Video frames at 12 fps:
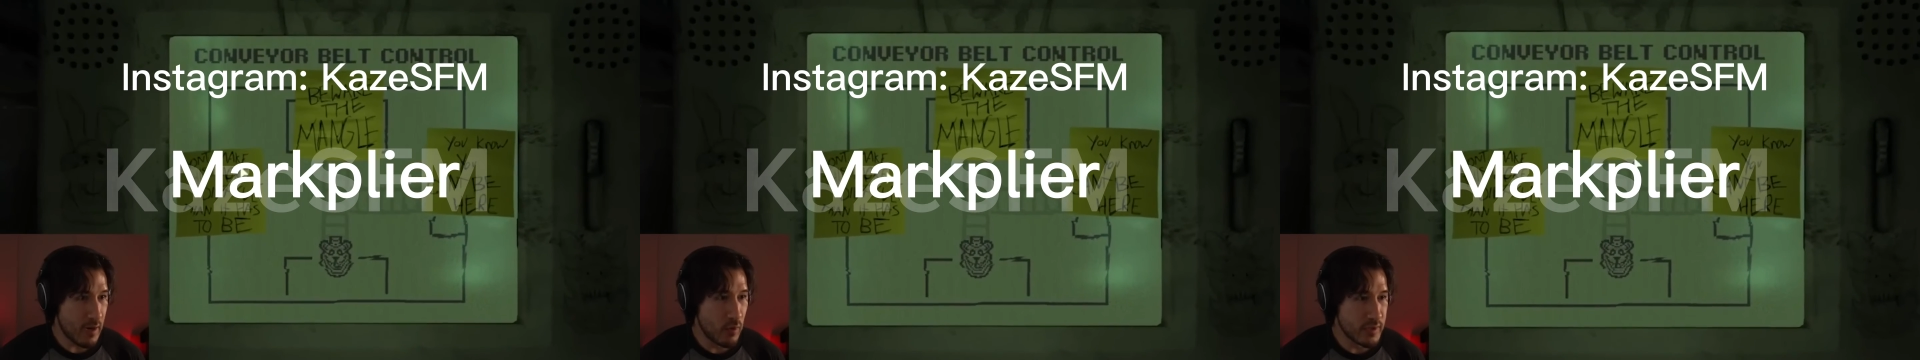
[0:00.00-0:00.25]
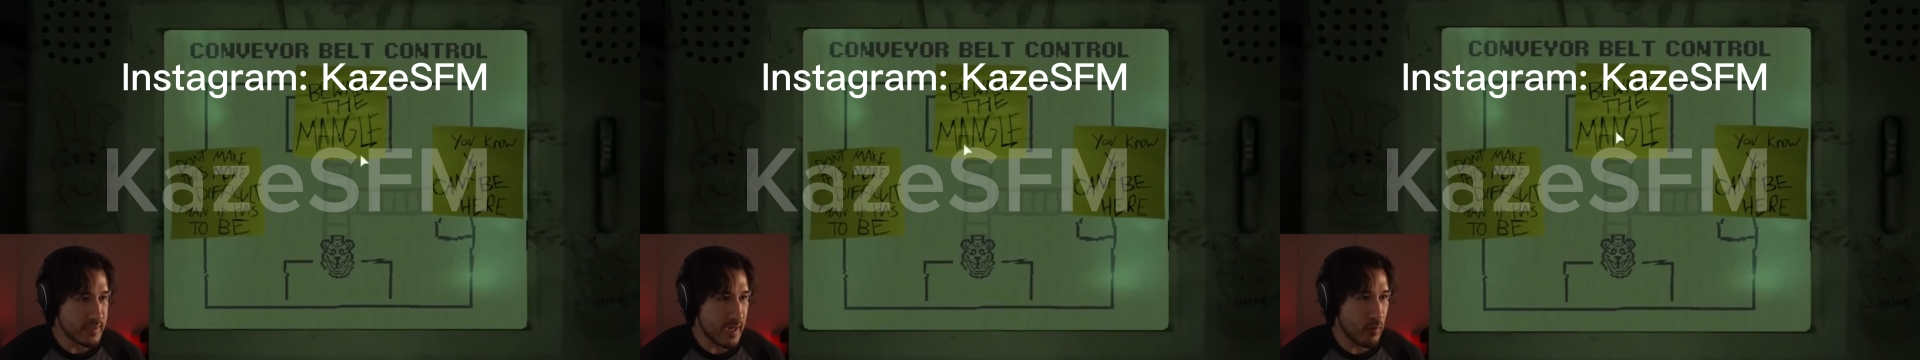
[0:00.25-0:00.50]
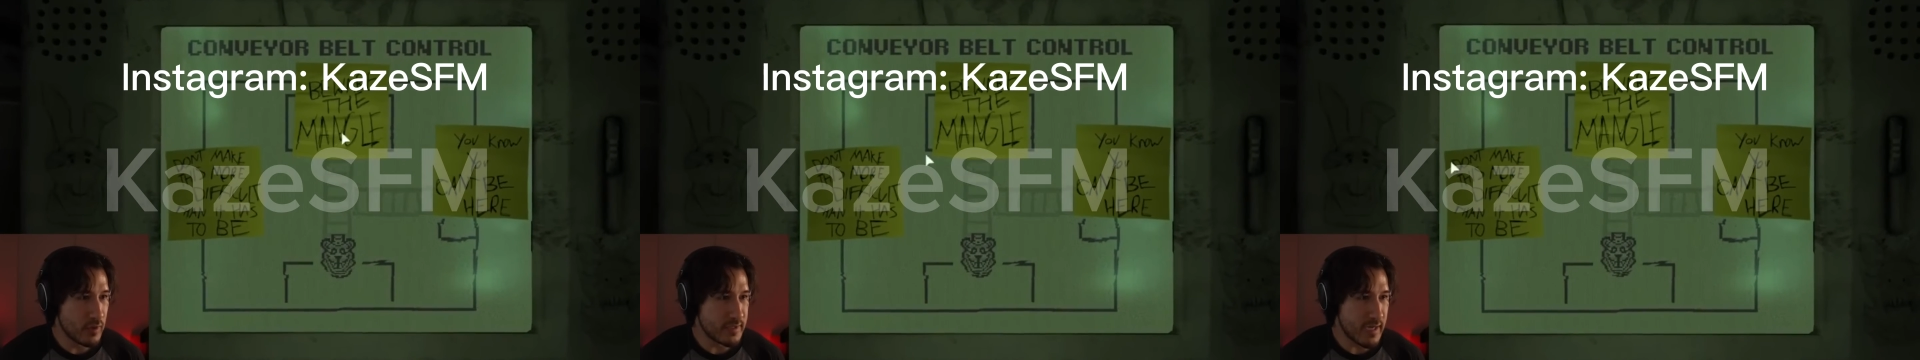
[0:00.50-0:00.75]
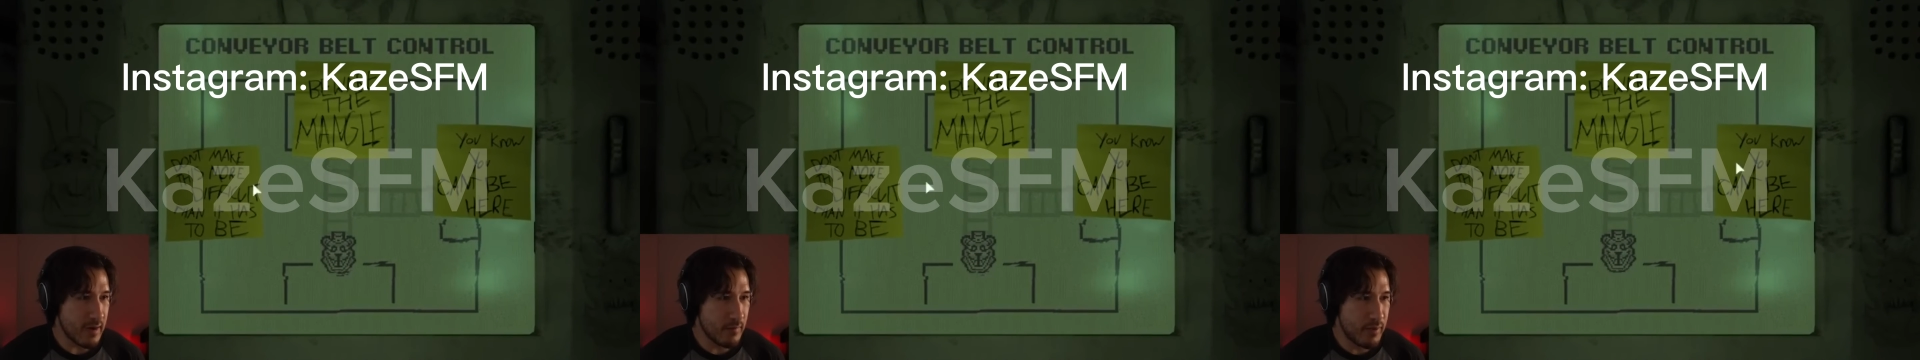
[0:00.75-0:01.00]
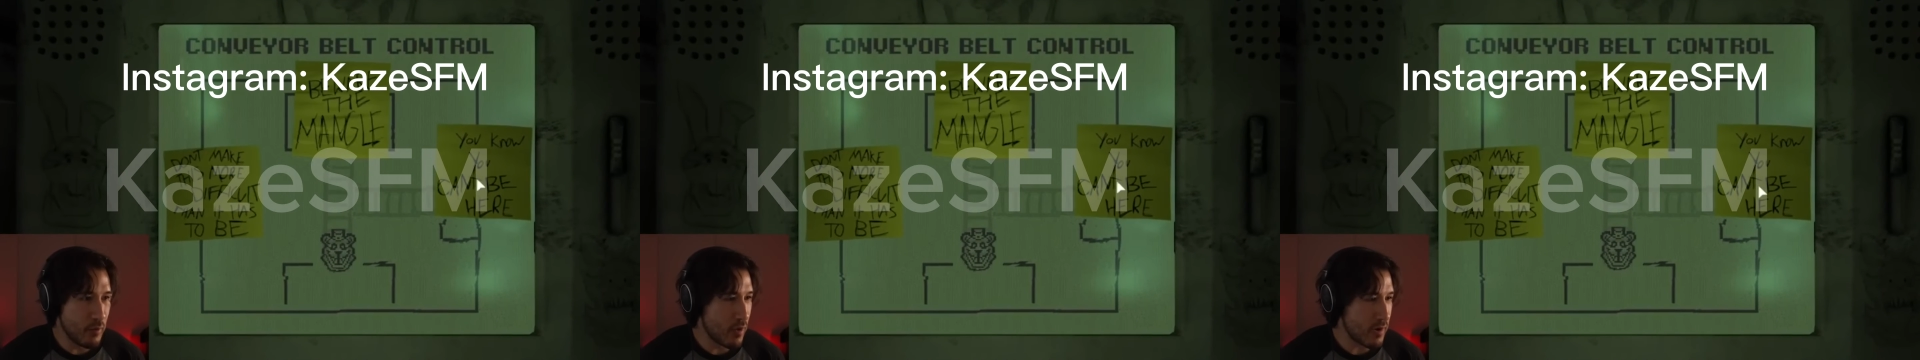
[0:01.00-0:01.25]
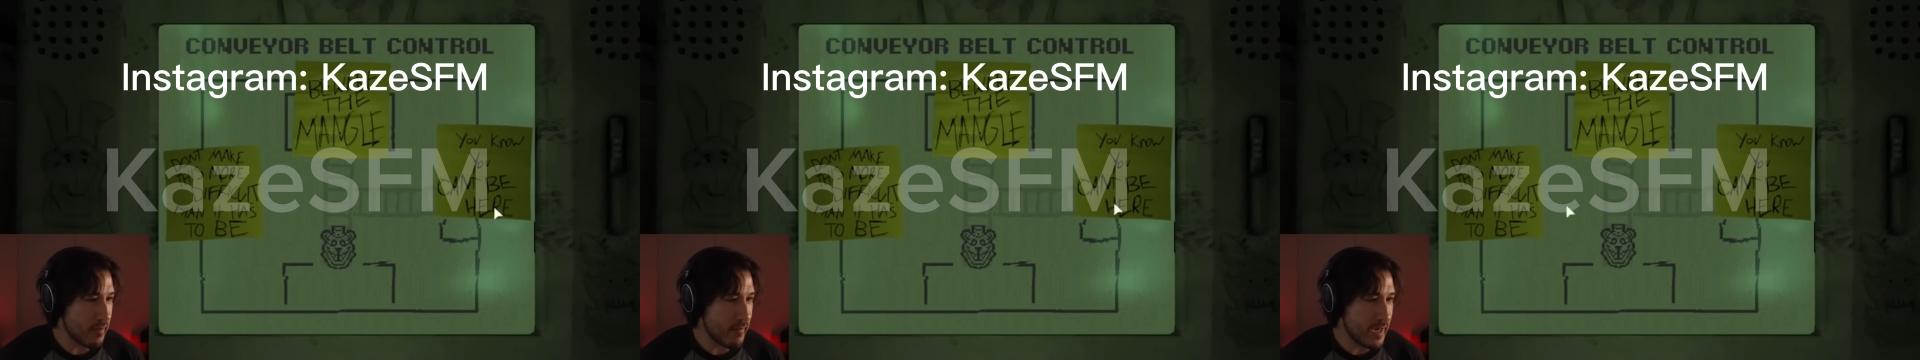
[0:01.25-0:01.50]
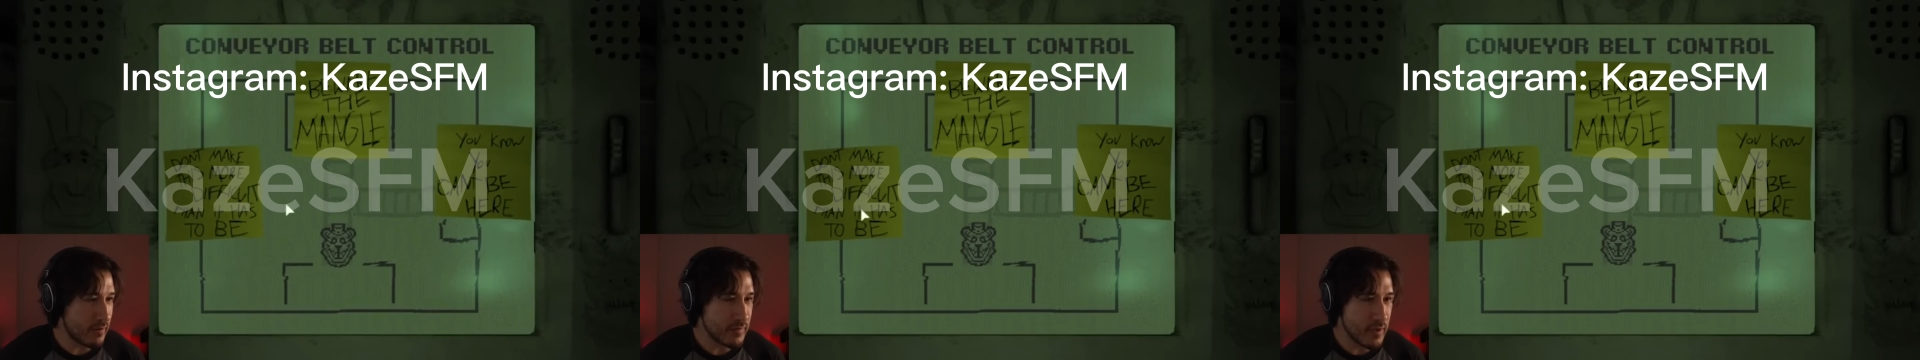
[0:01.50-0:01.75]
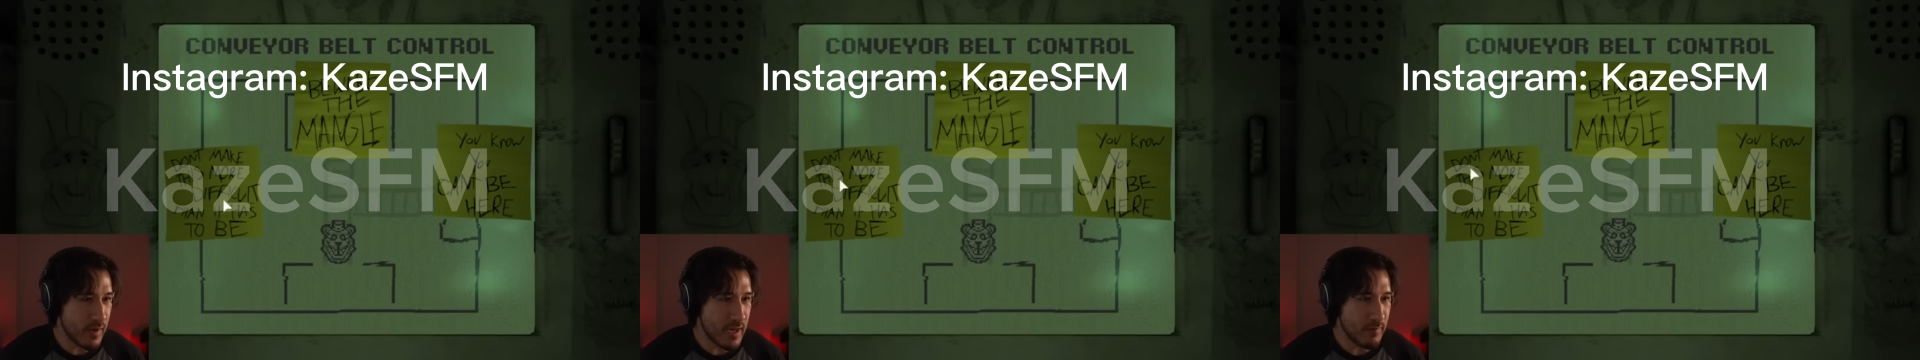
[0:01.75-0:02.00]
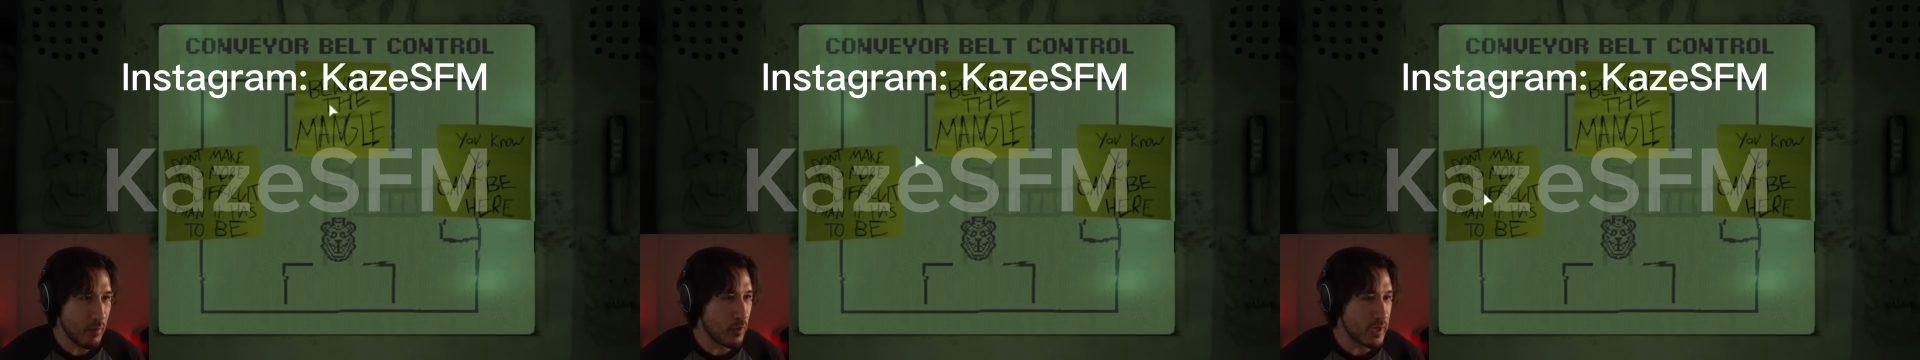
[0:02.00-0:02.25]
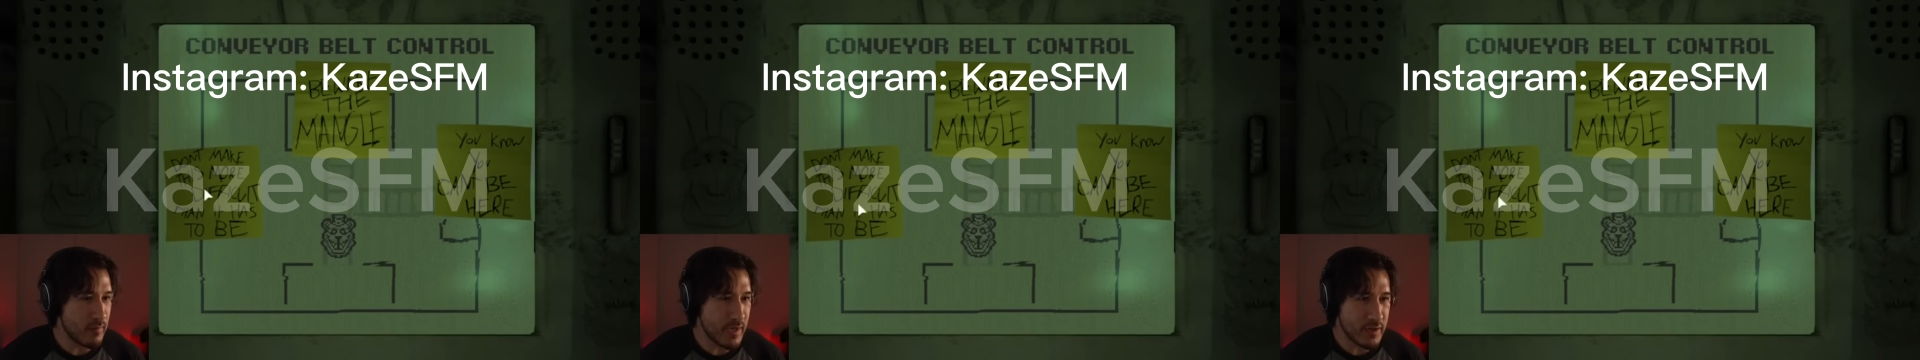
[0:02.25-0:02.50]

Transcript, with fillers: What is that? What is that? Beware the mangle. You can't be. What do you mean?